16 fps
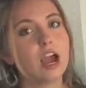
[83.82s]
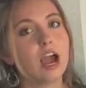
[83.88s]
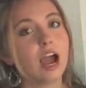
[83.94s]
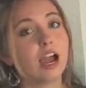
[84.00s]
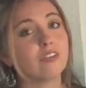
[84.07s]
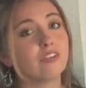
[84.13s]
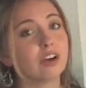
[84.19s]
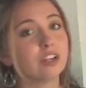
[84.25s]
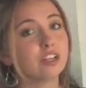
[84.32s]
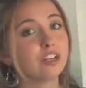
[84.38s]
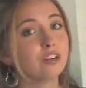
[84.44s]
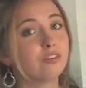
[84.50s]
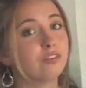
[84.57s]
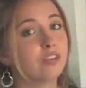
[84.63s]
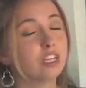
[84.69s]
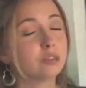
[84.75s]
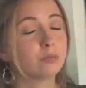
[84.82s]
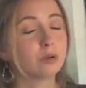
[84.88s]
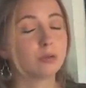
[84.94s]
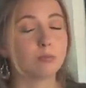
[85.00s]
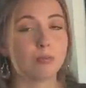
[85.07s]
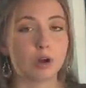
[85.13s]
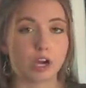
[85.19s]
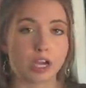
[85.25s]
I found it on Facebook
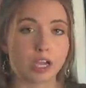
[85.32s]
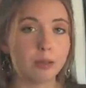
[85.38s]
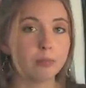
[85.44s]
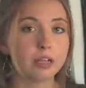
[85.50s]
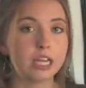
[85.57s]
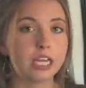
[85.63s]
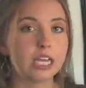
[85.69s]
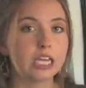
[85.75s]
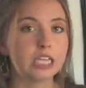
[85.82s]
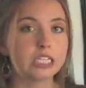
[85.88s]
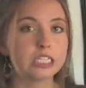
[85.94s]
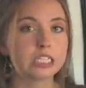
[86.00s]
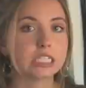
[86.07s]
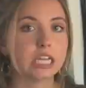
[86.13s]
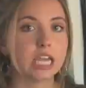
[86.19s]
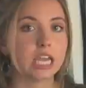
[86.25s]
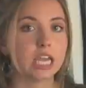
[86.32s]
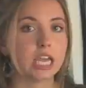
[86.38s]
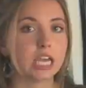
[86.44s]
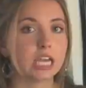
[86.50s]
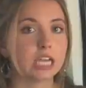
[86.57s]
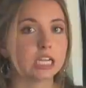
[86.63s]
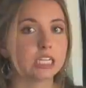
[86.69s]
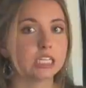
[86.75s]
Marketplace
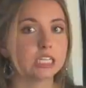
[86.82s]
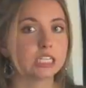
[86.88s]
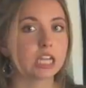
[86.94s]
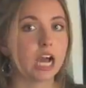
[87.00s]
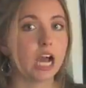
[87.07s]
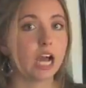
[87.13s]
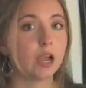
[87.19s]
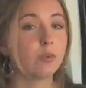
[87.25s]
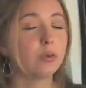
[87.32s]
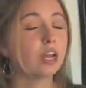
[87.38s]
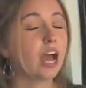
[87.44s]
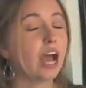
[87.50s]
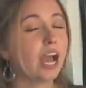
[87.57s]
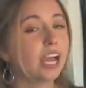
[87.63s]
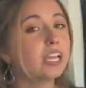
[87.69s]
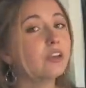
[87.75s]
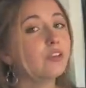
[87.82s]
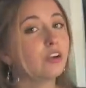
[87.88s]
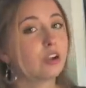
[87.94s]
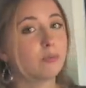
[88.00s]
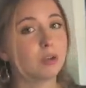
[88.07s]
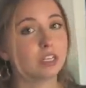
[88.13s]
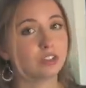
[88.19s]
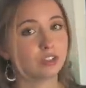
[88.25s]
and I would highly
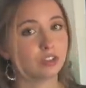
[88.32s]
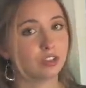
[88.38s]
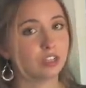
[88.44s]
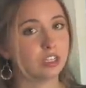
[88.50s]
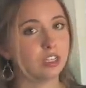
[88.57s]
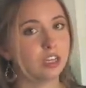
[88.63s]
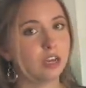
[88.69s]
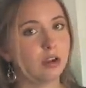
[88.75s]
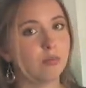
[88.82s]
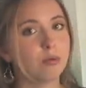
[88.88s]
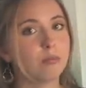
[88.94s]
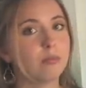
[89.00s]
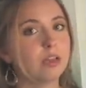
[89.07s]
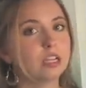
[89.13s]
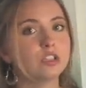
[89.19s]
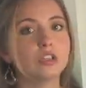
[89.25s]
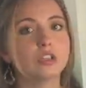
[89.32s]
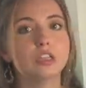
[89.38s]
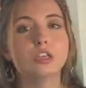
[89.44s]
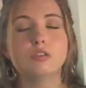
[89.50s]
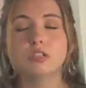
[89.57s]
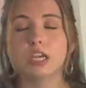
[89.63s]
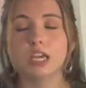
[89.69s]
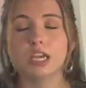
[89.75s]
recommend searching there, but make sure that
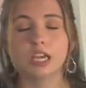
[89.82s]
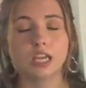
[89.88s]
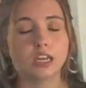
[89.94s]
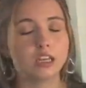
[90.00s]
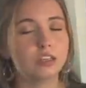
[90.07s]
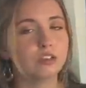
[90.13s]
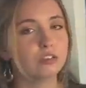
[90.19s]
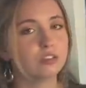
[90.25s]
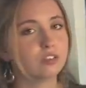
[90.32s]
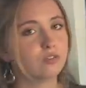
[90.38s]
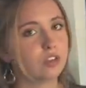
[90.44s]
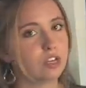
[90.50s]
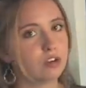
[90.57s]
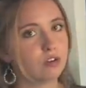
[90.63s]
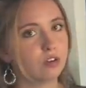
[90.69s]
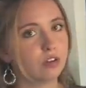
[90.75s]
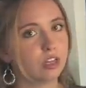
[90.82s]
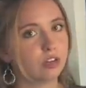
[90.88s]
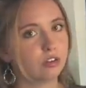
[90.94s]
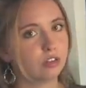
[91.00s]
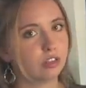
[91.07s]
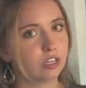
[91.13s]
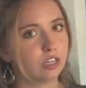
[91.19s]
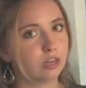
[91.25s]
you take any used vehicle that
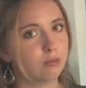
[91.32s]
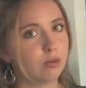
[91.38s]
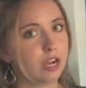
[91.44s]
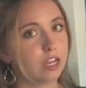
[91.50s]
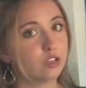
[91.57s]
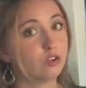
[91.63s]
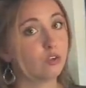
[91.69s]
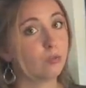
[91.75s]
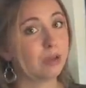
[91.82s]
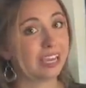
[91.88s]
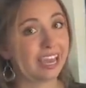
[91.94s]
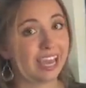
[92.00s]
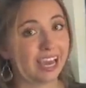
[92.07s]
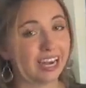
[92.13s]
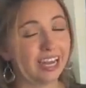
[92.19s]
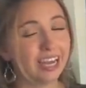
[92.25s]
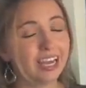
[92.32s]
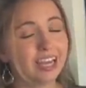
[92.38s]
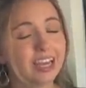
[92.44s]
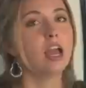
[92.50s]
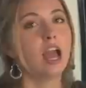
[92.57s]
you're looking to buy to a mechanic.